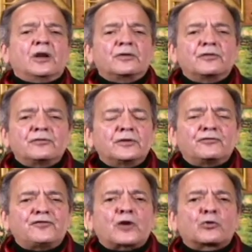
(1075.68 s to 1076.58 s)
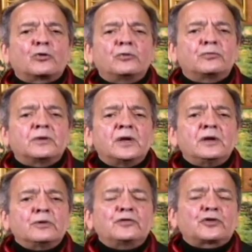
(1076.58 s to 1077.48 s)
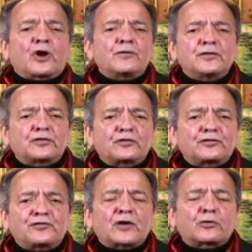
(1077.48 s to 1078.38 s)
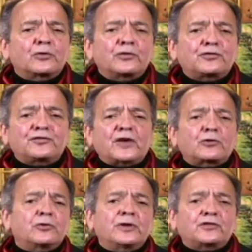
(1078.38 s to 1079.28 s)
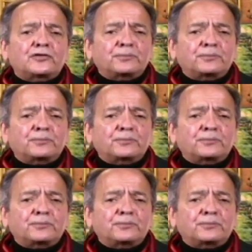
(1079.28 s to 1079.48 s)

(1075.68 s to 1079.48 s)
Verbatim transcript: you know, the Federal Reserve is as Federal